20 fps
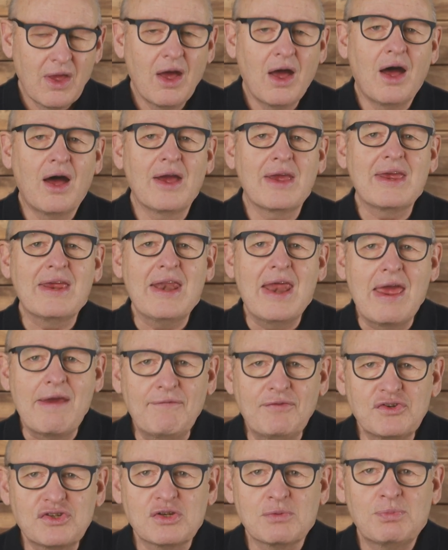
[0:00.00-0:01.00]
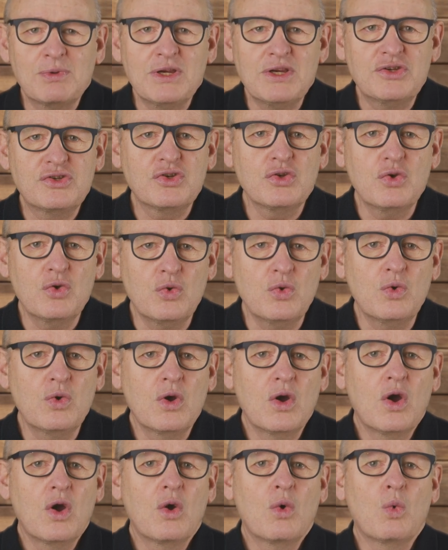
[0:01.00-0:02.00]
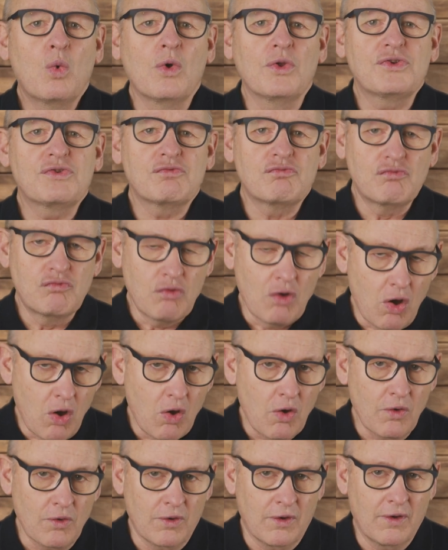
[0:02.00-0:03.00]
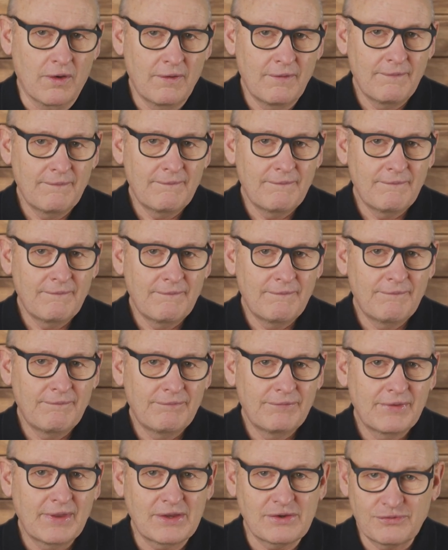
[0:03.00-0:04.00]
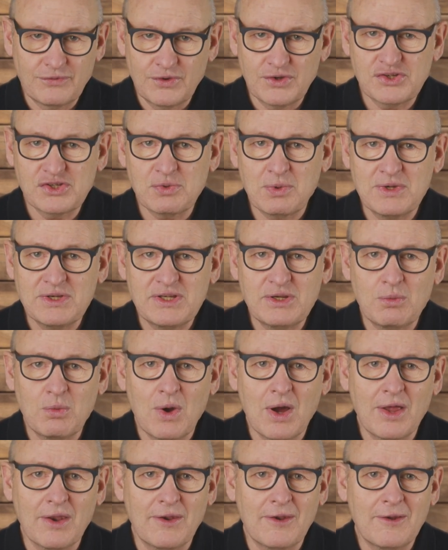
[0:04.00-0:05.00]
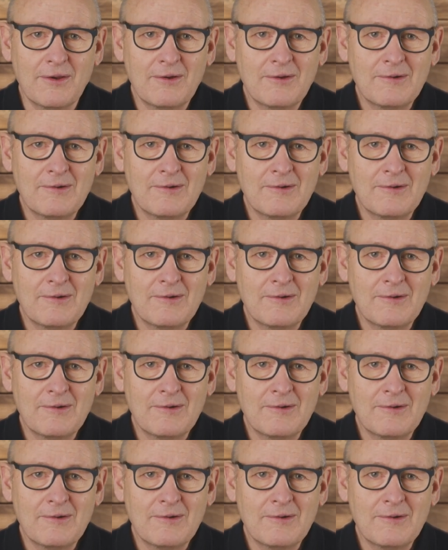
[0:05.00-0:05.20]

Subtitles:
I inevitably do what's wrong. That's verse 21.